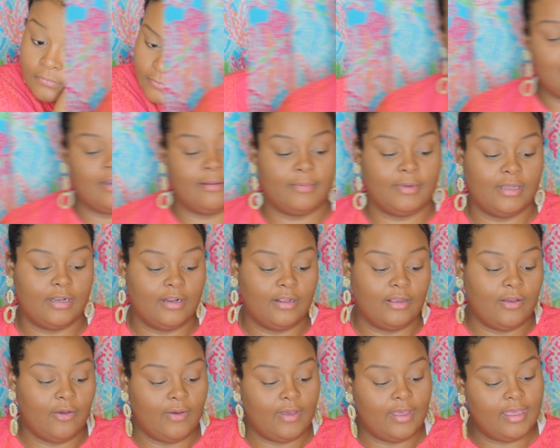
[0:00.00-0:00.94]
Then I'm going
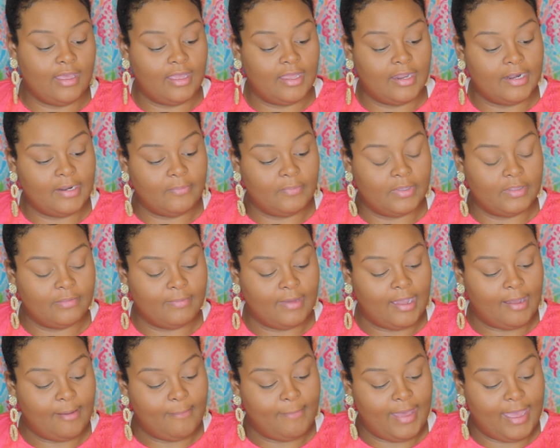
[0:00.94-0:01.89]
to go ahead with
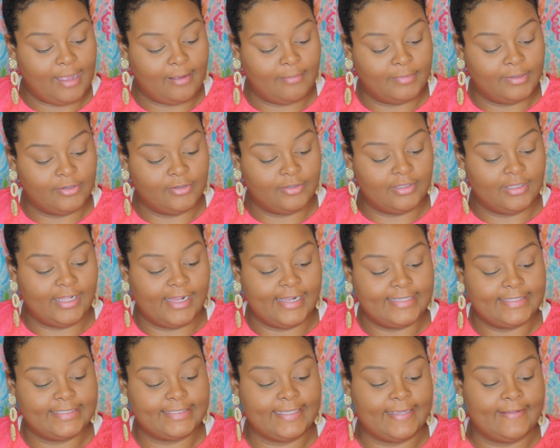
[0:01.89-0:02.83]
my MAC
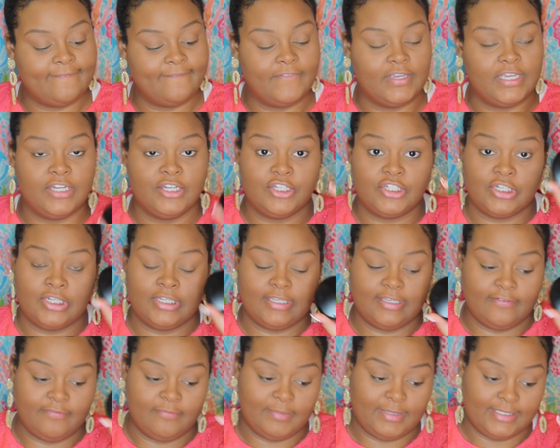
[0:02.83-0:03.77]
Mineralized Skin Finish and
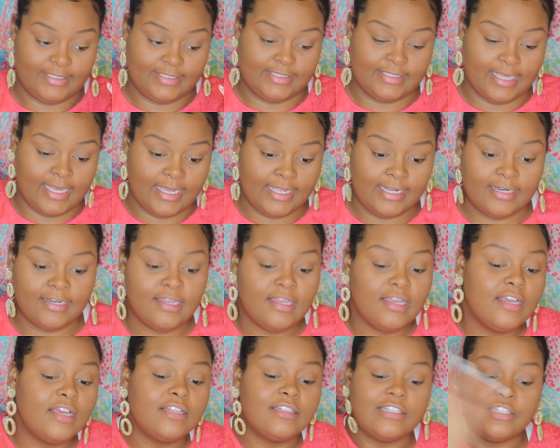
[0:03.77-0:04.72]
Give Me Sun
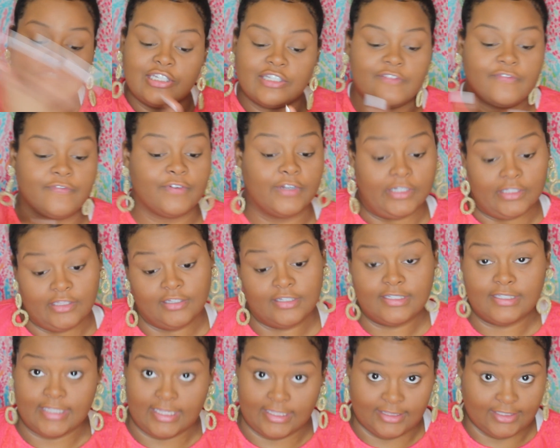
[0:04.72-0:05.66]
to just further
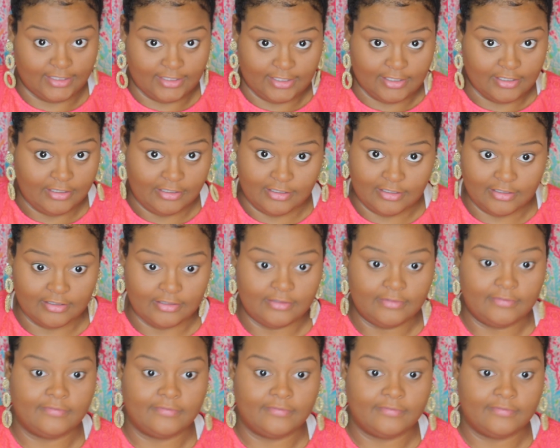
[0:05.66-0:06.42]
set the look.